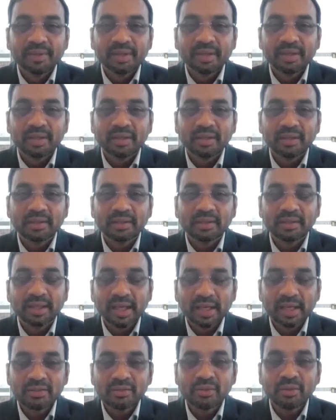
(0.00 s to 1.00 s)

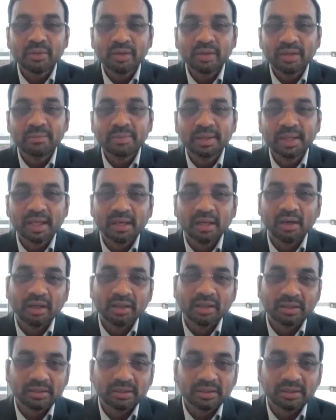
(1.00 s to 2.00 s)
There is going to be a
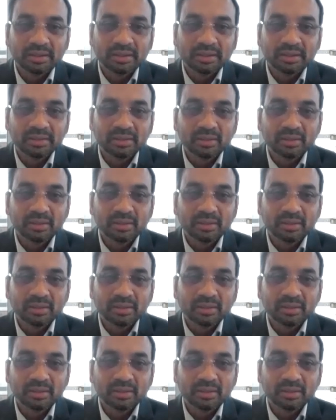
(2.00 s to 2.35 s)
long journey.